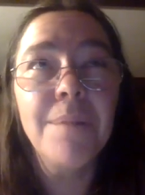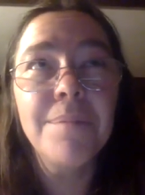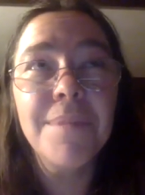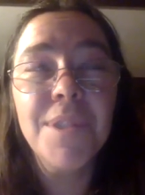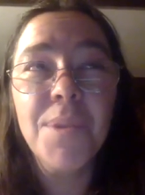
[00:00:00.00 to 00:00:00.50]

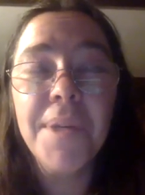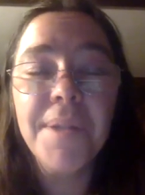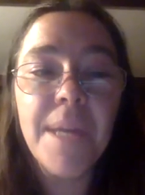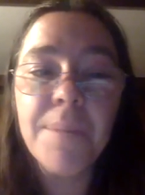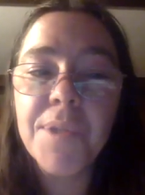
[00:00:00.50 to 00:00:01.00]
Soil
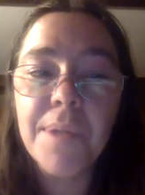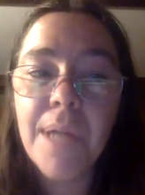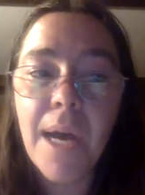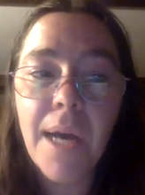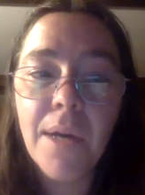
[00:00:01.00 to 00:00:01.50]
temps are
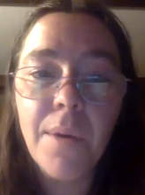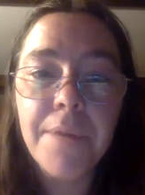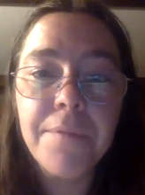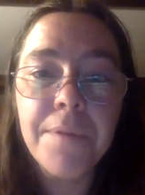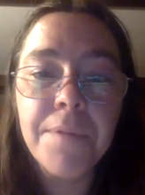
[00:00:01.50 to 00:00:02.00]
not
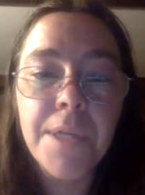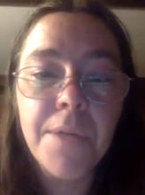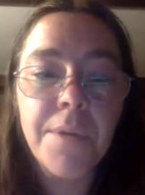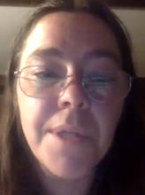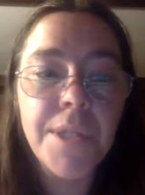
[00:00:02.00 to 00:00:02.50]
quite 50
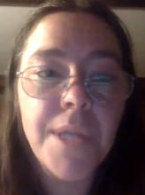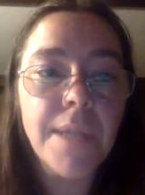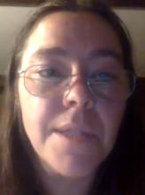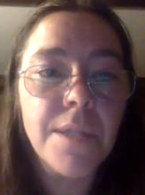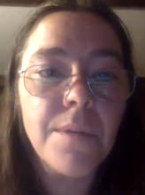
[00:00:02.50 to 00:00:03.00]
degrees
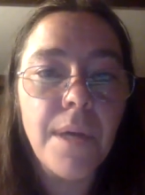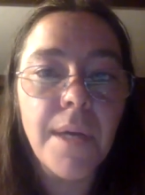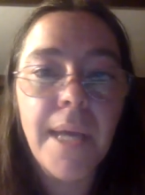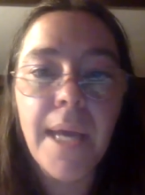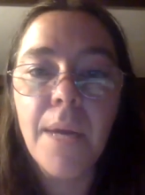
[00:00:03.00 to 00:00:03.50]
yet. So
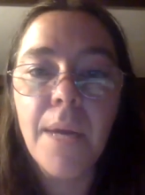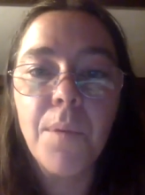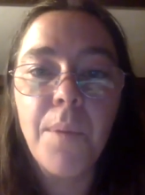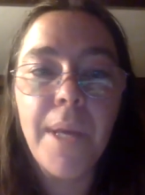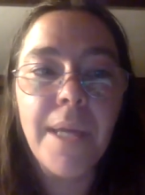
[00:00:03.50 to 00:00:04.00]
again, I
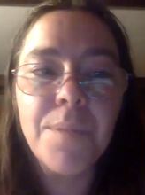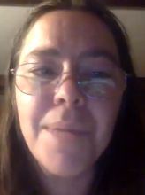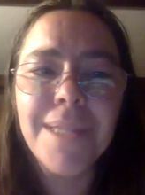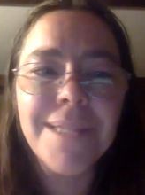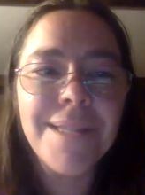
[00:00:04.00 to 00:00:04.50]
would wait. It's
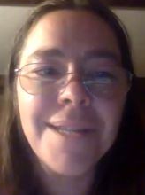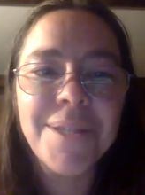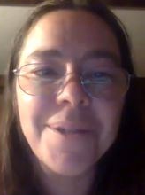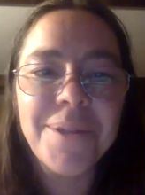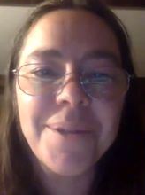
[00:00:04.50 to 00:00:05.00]
been such
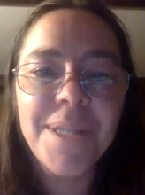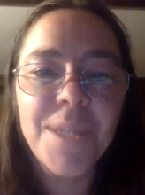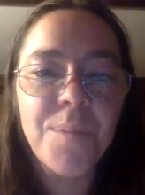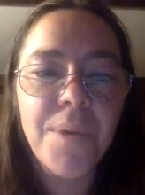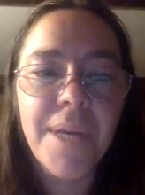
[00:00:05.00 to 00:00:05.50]
an early
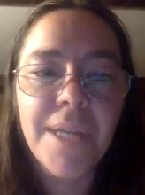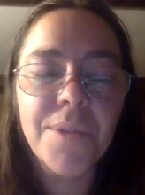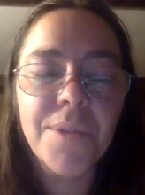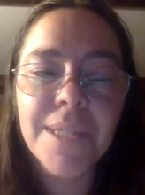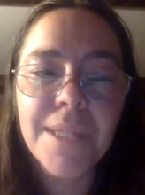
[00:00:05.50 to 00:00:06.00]
spring. It
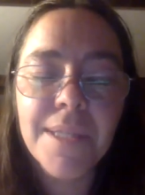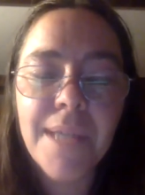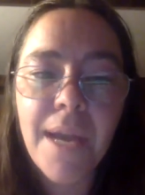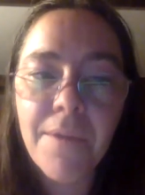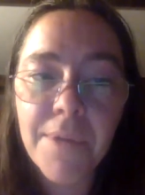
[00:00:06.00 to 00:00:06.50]
tricks us
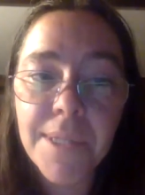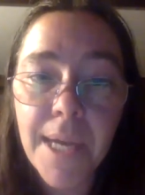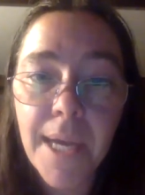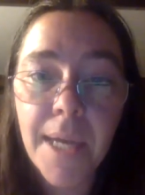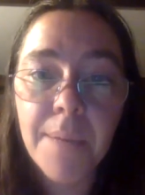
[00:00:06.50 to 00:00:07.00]
every
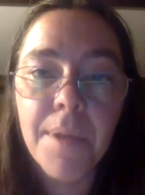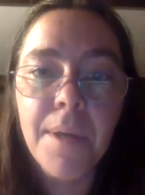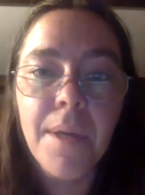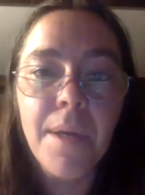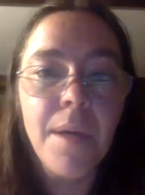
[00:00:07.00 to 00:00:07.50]
time.
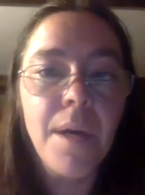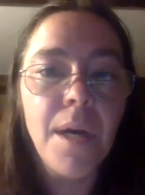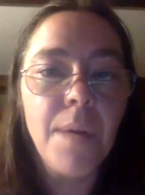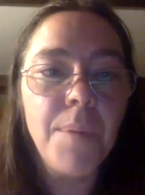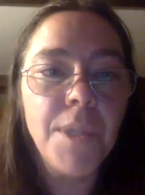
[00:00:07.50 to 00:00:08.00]

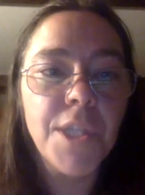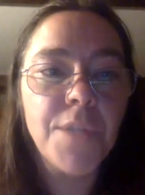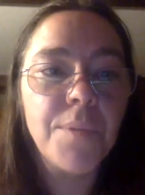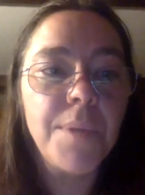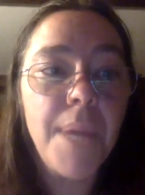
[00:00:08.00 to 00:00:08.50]
But
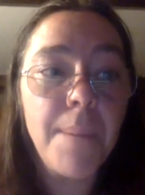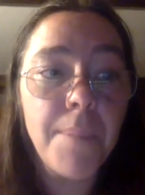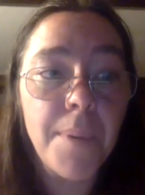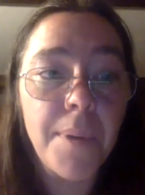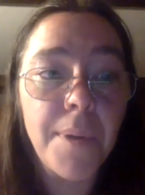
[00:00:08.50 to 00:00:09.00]
just
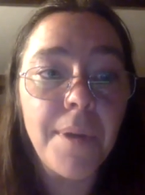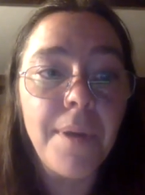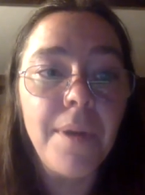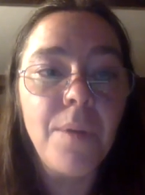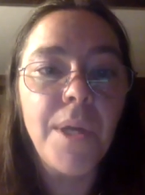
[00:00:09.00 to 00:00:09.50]
remember,
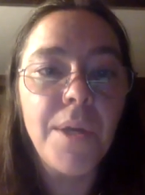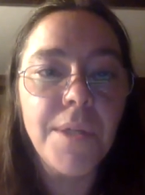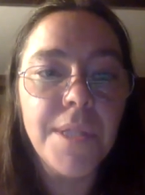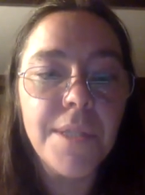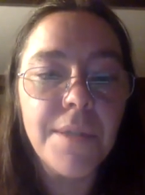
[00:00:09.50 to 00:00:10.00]
we
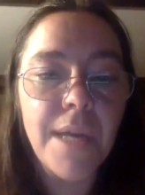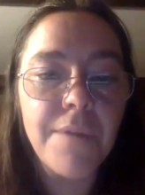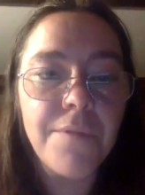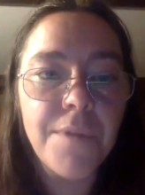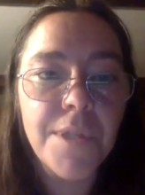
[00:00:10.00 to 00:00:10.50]
could still get
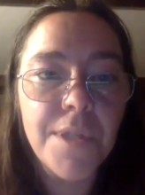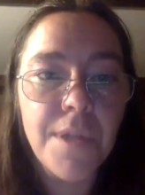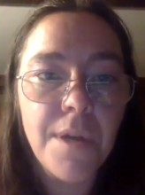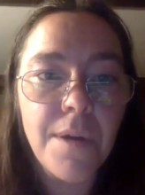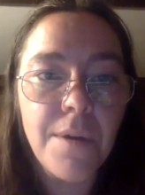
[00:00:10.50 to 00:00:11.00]
a foot of
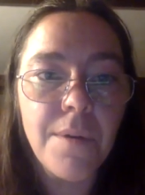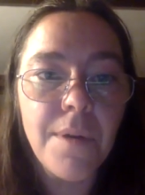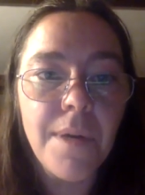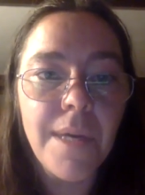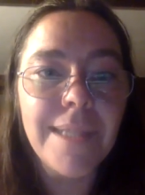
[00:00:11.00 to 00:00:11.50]

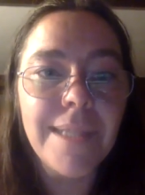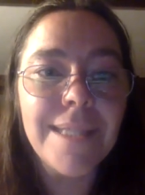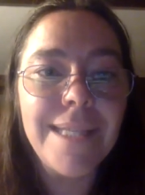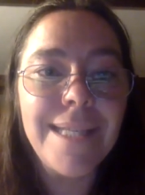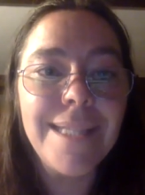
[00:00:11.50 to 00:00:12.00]
snow, and
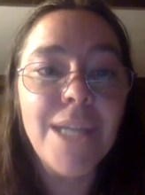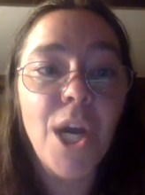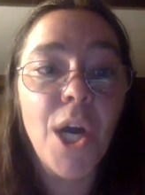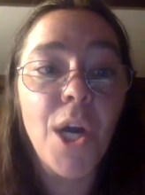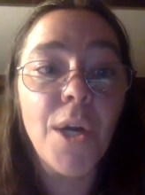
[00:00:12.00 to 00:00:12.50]
seeds
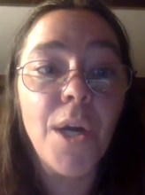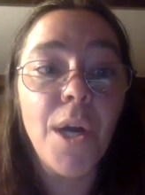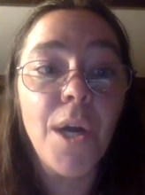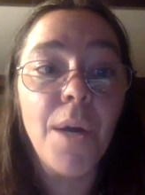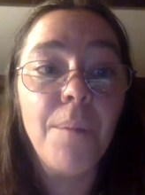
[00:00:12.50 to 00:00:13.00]
are